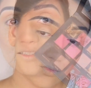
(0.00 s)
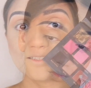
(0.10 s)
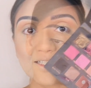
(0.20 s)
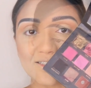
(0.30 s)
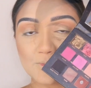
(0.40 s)

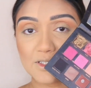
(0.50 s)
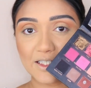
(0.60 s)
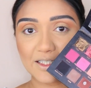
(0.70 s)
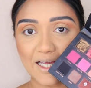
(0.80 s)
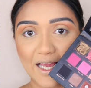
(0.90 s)
Next, I'm
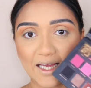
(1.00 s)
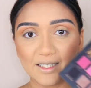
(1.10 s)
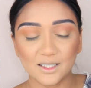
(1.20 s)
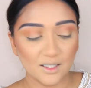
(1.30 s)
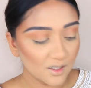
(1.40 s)
taking
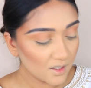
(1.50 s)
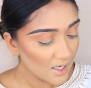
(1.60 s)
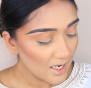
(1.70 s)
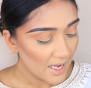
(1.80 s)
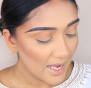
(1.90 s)
henna
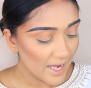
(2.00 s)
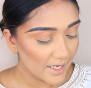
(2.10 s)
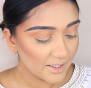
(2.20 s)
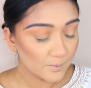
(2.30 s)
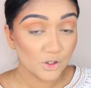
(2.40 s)

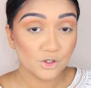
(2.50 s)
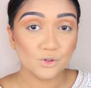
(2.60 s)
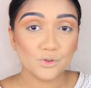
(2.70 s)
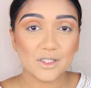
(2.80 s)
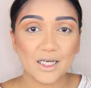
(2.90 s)
and I'm going to
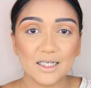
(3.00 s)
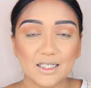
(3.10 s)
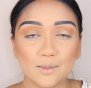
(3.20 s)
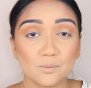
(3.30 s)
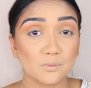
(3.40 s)
use
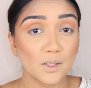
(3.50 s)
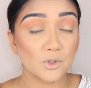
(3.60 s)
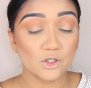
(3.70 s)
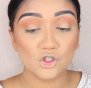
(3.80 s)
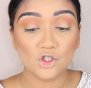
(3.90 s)
that. I'm
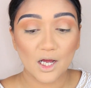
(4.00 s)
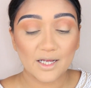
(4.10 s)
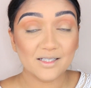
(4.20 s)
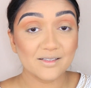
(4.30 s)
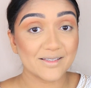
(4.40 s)
going to try
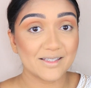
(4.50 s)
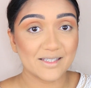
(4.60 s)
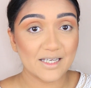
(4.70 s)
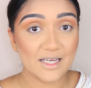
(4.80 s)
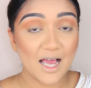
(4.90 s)
and
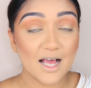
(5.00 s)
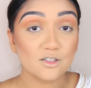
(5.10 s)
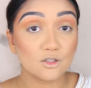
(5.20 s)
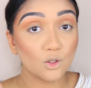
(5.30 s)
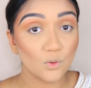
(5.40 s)
stay
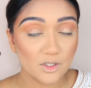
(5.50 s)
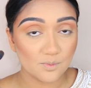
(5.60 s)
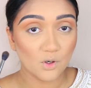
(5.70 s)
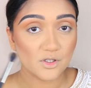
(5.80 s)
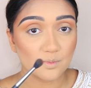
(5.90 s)
as low
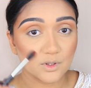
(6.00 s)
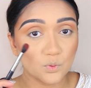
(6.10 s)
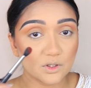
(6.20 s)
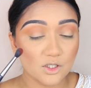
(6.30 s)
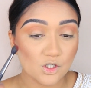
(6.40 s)
as possible
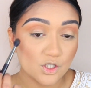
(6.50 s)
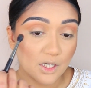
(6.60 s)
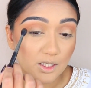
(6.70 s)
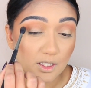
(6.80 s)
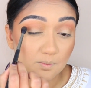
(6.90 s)
with this
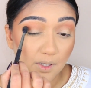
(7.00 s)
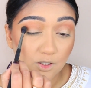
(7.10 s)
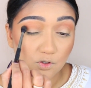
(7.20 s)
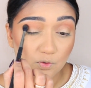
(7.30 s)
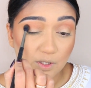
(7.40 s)
shade in my
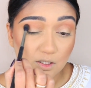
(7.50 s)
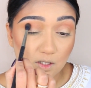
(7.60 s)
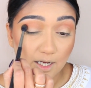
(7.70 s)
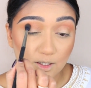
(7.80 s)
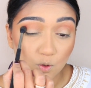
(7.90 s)

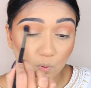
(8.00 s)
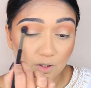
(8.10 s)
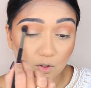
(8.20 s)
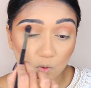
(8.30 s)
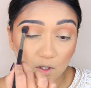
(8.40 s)
crease. I don't
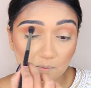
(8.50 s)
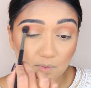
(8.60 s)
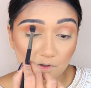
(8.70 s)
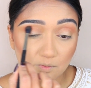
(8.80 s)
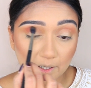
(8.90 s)
want to go
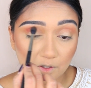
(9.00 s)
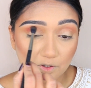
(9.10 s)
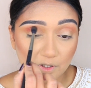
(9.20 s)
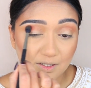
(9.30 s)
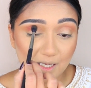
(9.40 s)
above my
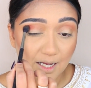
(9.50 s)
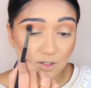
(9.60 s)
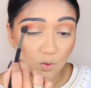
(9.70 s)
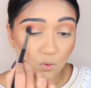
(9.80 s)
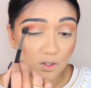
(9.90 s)
crease
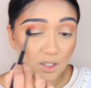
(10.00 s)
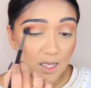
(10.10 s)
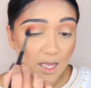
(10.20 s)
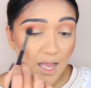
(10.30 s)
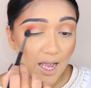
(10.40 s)
at all,
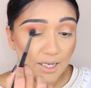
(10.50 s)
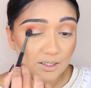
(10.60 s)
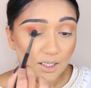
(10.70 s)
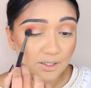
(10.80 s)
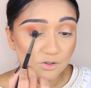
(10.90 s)

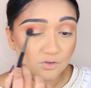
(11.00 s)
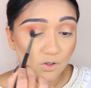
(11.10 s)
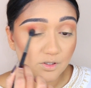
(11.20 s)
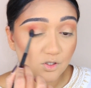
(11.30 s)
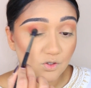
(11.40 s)
and kind of
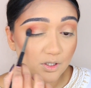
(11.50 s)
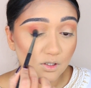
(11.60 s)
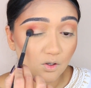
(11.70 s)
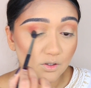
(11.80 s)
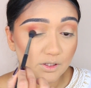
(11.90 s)
concentrate
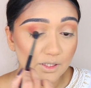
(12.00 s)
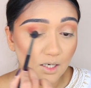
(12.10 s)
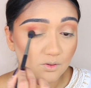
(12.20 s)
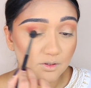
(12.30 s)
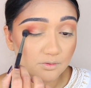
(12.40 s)
it on the
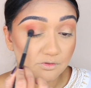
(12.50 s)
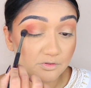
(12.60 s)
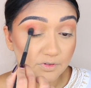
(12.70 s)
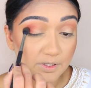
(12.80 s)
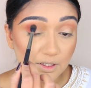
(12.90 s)
outer
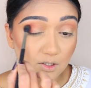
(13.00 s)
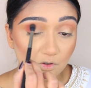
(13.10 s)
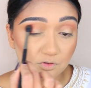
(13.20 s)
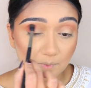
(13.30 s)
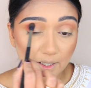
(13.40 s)
V
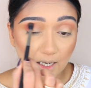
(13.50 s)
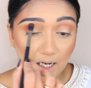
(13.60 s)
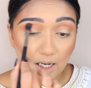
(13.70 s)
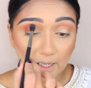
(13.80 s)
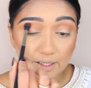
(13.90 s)
of my
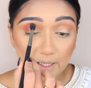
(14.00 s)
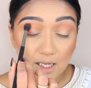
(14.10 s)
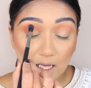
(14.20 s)
eye.